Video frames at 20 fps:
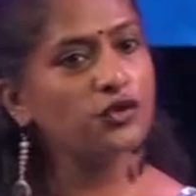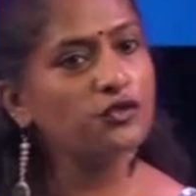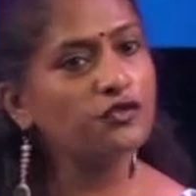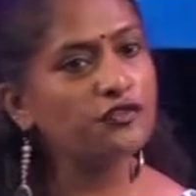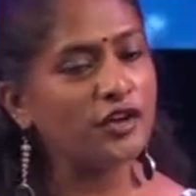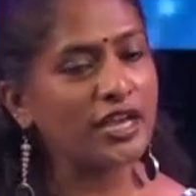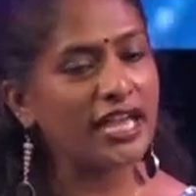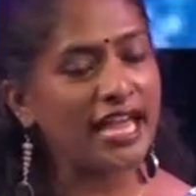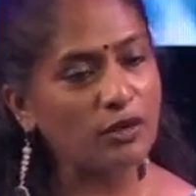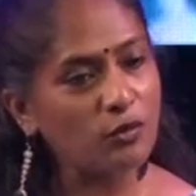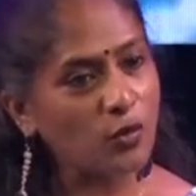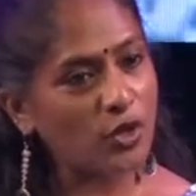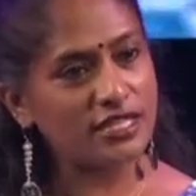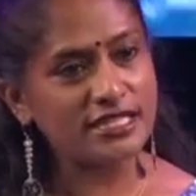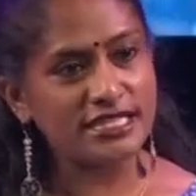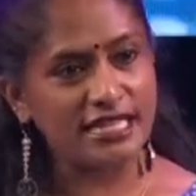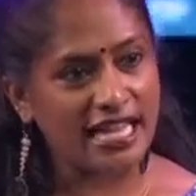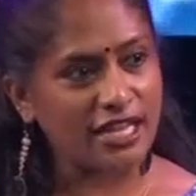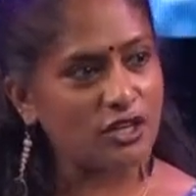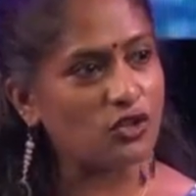forget what
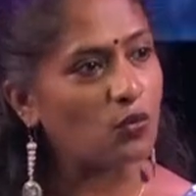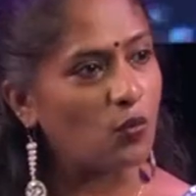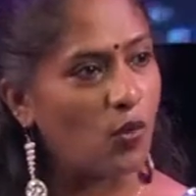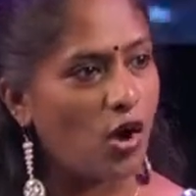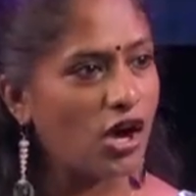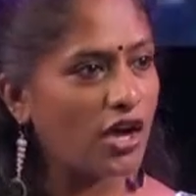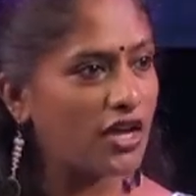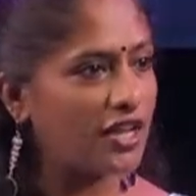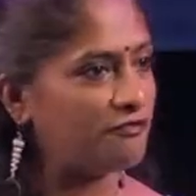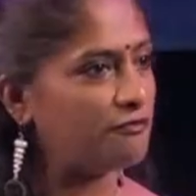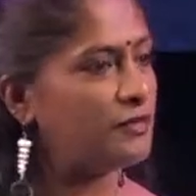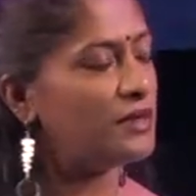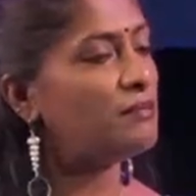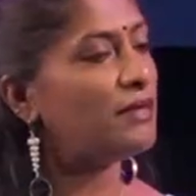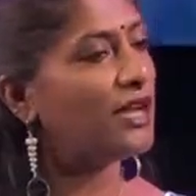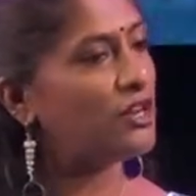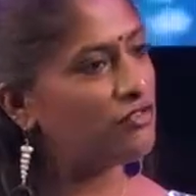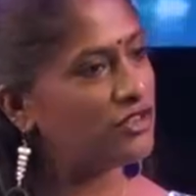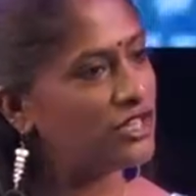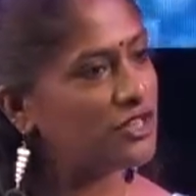it's like to walk. I've been
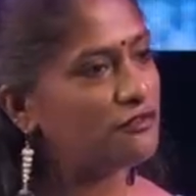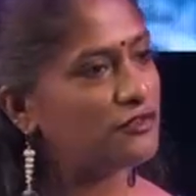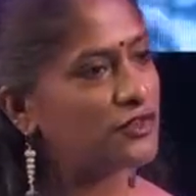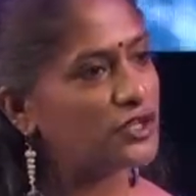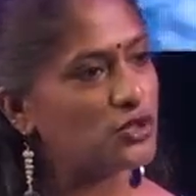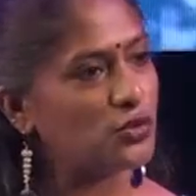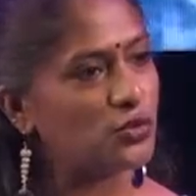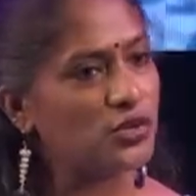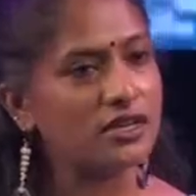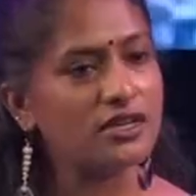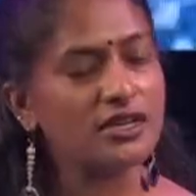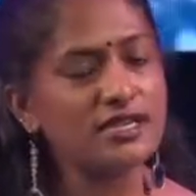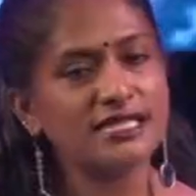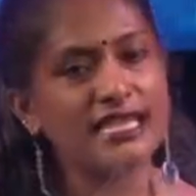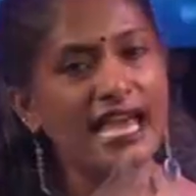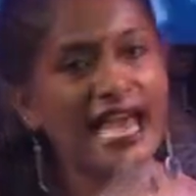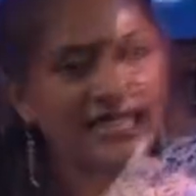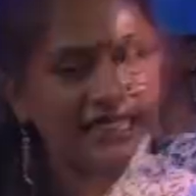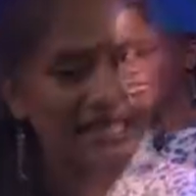bedridden for two years, and